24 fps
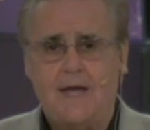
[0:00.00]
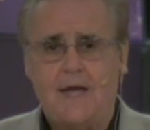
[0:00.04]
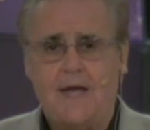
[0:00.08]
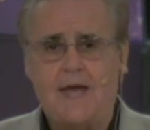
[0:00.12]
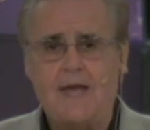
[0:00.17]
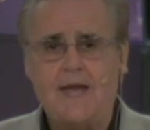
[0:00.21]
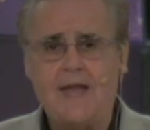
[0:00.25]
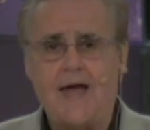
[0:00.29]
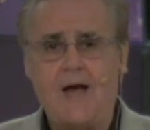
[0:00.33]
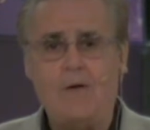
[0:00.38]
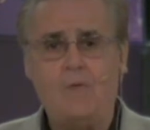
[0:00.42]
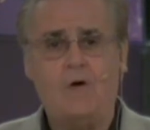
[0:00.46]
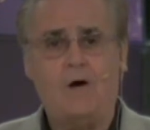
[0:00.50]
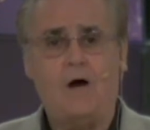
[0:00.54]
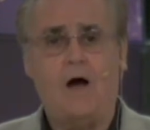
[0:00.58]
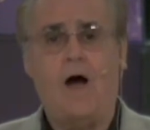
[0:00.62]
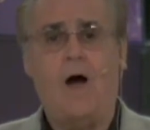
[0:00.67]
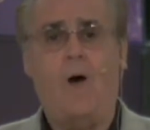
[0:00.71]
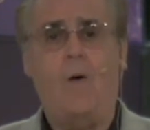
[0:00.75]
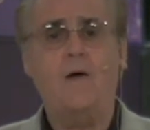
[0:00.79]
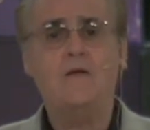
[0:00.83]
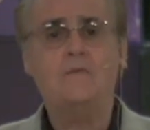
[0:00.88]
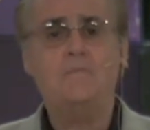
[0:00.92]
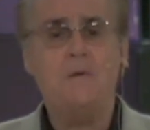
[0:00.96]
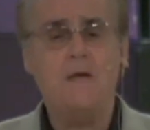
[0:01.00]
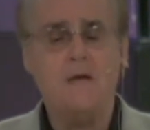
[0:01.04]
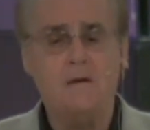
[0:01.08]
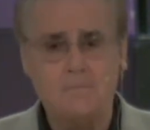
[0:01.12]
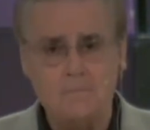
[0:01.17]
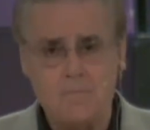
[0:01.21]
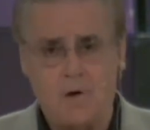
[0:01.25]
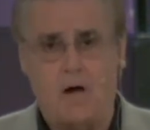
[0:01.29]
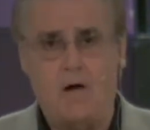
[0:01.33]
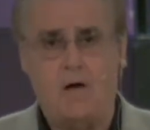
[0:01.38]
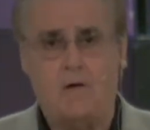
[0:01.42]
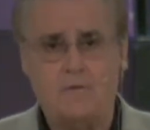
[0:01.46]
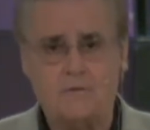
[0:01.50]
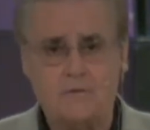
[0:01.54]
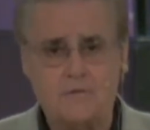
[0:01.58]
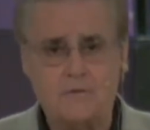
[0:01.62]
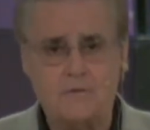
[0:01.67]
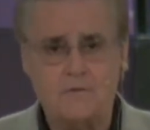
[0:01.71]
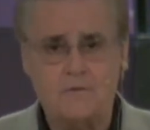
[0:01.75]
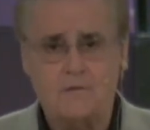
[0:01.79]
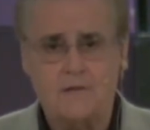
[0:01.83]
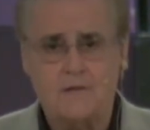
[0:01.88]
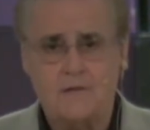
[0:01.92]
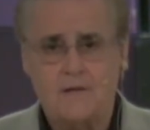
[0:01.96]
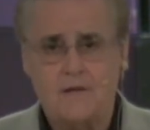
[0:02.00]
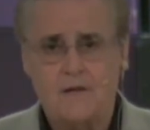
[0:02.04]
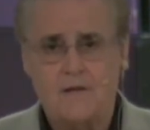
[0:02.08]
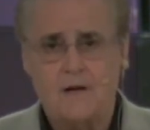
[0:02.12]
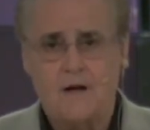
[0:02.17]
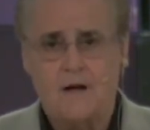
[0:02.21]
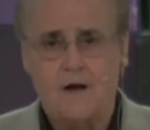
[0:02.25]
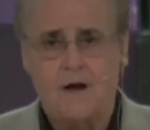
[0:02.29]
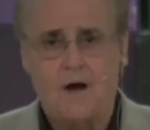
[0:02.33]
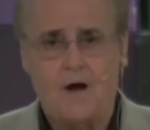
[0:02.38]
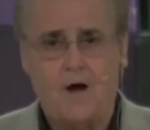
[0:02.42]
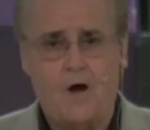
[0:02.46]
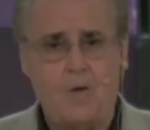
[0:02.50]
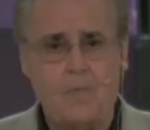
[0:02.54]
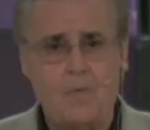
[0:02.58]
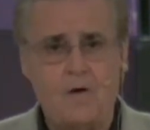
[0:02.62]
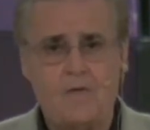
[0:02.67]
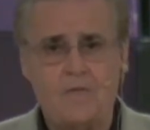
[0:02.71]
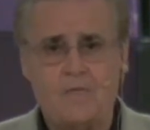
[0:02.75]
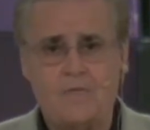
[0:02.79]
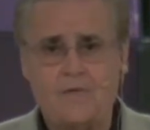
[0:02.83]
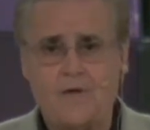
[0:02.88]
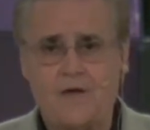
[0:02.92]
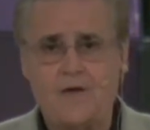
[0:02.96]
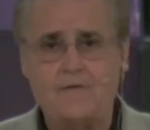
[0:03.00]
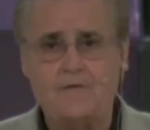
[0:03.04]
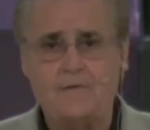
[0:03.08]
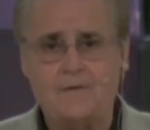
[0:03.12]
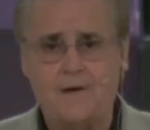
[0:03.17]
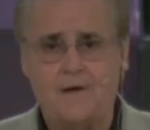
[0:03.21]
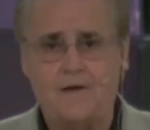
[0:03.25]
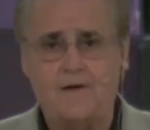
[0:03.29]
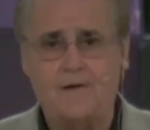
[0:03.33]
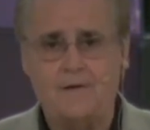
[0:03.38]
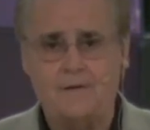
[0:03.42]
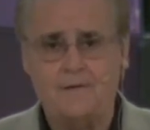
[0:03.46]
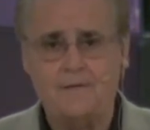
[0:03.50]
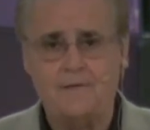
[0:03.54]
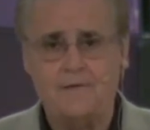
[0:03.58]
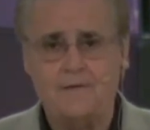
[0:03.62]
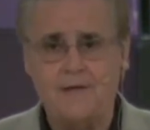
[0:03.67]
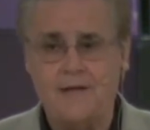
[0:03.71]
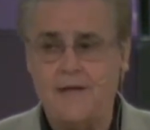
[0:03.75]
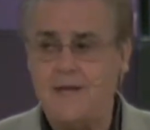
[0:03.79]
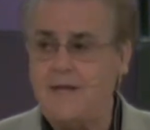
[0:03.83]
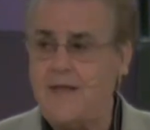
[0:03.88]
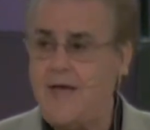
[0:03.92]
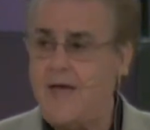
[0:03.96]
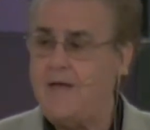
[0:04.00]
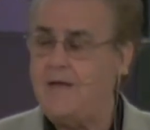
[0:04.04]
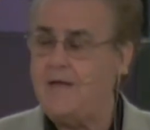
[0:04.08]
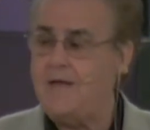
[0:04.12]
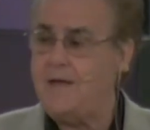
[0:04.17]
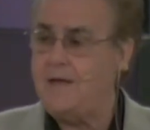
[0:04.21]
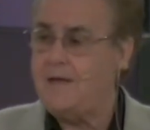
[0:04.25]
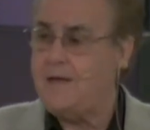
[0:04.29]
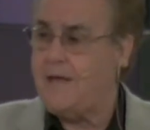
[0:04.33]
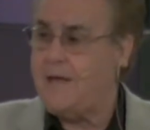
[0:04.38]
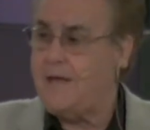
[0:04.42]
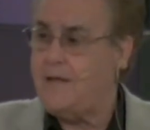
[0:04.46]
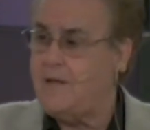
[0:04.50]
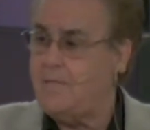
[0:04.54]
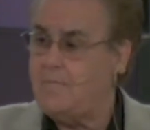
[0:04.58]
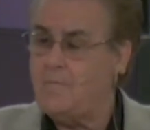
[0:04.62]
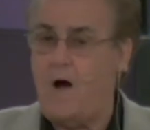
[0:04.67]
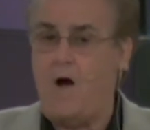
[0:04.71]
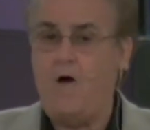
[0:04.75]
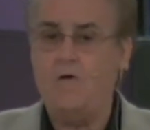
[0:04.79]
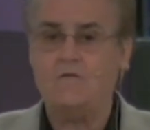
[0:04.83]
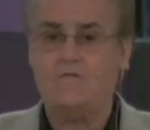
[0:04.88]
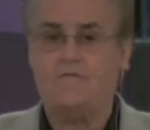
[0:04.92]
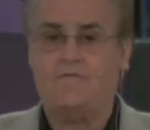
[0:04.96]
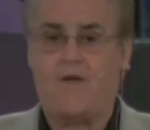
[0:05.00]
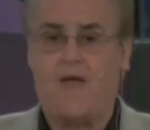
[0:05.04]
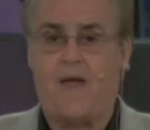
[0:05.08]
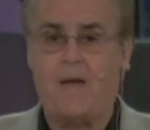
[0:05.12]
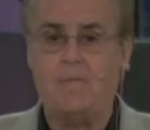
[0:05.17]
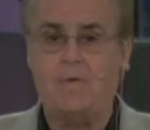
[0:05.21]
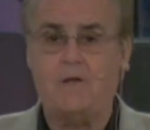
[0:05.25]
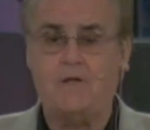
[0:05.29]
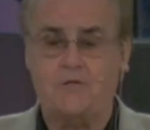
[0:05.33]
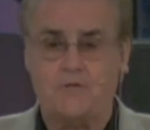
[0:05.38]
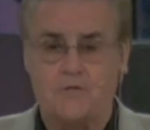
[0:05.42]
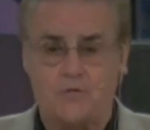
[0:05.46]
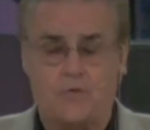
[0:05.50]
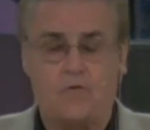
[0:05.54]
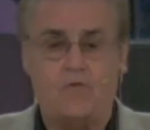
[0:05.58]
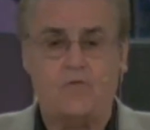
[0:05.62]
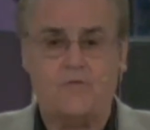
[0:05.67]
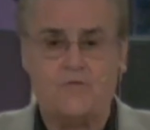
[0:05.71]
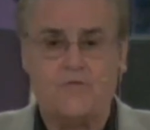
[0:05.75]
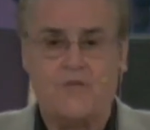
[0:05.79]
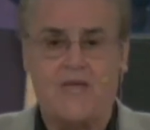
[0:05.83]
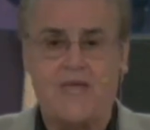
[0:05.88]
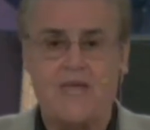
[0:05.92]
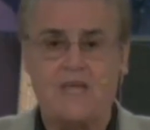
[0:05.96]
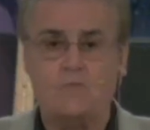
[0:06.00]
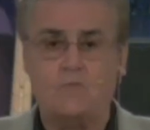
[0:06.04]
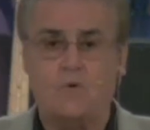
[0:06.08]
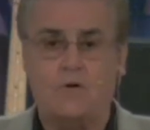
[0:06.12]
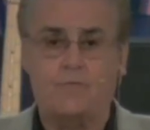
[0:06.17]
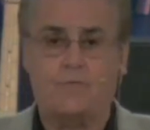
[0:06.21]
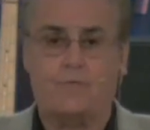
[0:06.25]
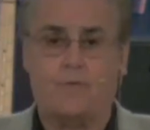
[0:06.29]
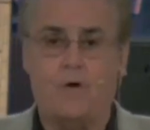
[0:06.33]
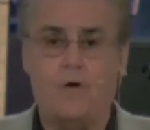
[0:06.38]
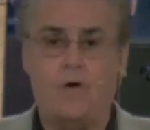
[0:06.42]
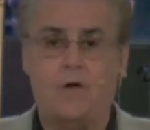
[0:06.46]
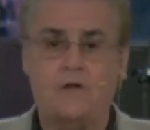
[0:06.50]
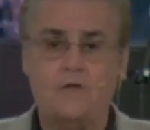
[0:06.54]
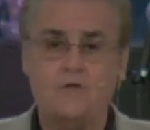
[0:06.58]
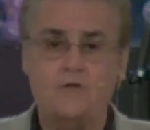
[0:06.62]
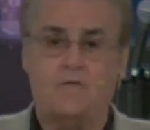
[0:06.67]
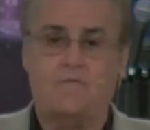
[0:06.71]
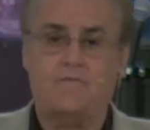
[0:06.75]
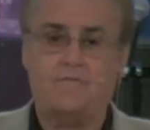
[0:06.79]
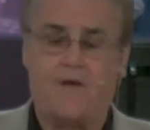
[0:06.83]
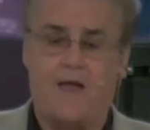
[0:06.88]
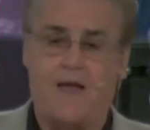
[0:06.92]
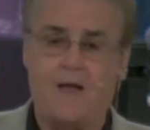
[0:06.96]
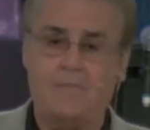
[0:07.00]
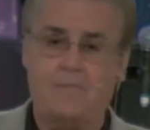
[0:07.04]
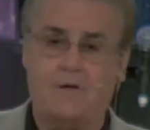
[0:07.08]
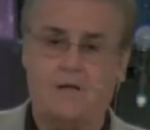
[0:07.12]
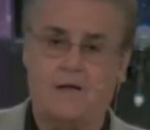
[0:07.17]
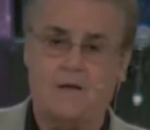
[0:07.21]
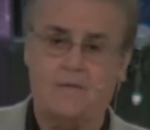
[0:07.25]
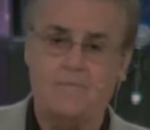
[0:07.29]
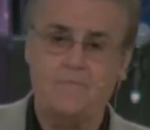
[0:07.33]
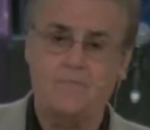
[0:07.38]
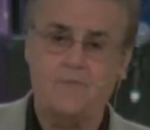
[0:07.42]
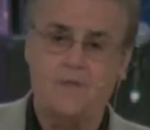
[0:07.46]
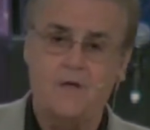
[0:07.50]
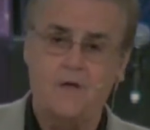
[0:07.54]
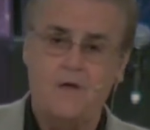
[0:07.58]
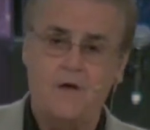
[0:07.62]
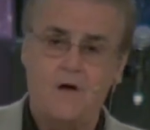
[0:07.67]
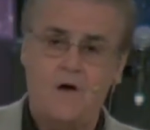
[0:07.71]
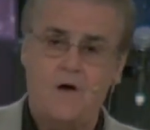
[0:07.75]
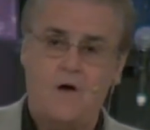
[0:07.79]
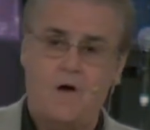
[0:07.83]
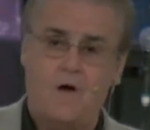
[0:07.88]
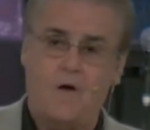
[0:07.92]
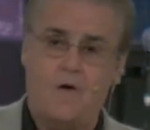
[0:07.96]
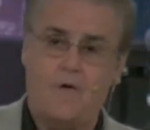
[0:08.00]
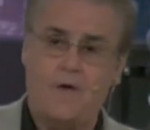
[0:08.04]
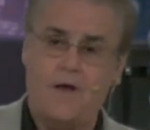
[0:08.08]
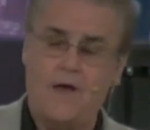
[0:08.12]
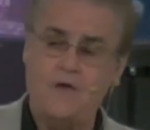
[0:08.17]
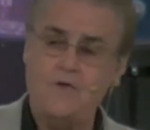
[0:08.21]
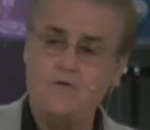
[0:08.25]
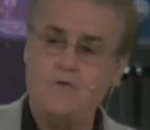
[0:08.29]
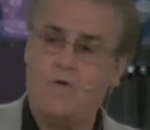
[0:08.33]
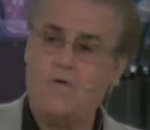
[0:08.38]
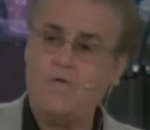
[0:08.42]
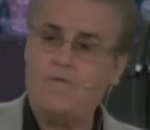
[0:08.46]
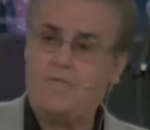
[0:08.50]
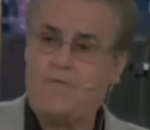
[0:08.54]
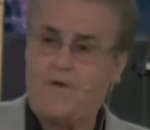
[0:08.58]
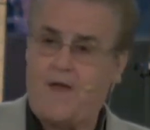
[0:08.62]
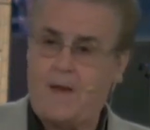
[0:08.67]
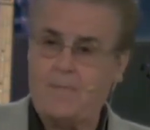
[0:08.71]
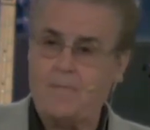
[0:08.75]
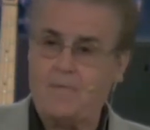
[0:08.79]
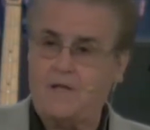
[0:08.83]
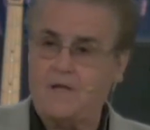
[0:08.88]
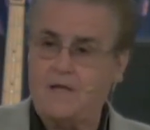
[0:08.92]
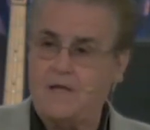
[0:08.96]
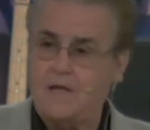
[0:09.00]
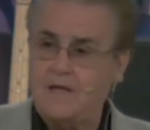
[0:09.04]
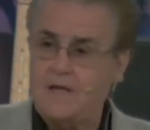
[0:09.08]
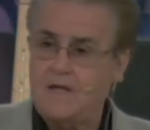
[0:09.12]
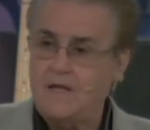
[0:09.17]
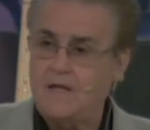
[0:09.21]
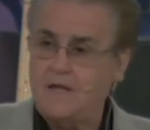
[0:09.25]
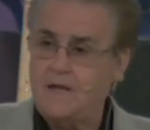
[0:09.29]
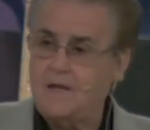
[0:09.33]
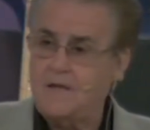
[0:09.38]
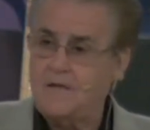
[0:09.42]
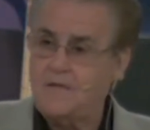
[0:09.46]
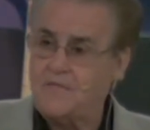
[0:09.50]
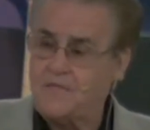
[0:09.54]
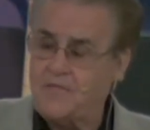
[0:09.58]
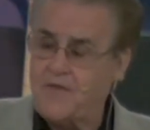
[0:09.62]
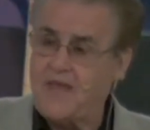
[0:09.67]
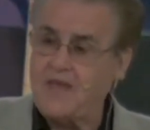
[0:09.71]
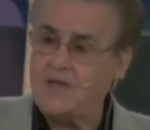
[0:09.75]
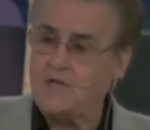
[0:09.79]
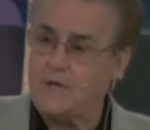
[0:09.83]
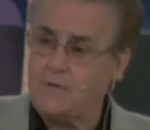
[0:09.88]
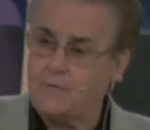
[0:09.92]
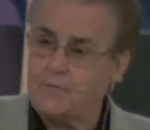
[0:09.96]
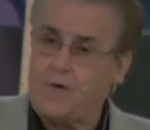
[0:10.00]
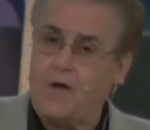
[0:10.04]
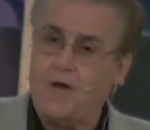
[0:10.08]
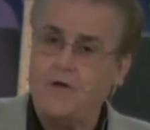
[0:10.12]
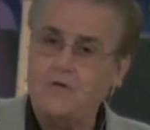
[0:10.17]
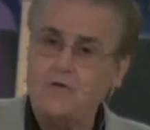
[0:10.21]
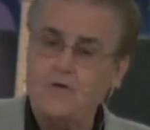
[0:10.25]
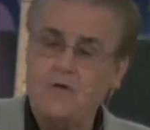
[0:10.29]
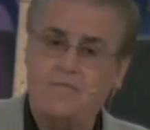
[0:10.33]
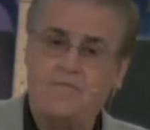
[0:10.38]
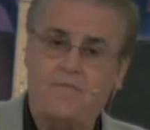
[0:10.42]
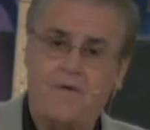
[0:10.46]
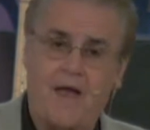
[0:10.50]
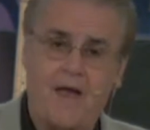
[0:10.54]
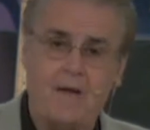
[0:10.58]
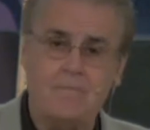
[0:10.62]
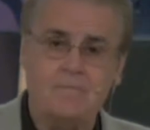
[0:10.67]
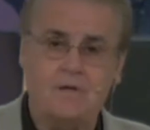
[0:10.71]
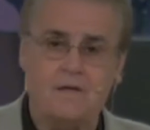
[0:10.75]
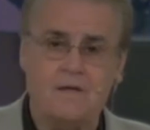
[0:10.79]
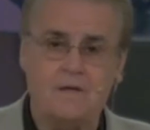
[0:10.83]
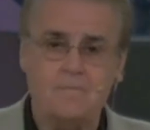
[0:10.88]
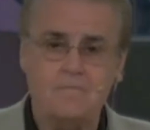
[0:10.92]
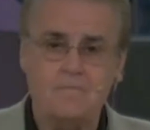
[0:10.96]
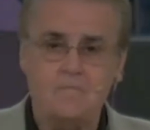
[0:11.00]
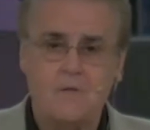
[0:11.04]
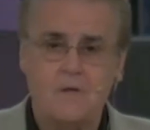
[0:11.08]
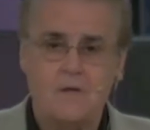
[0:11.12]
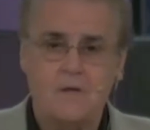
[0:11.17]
and I will always be a Moss. Oh, but thank God. In, that, in, in the Moss family, certain things will run in your family. Or in your family, things will run in your family.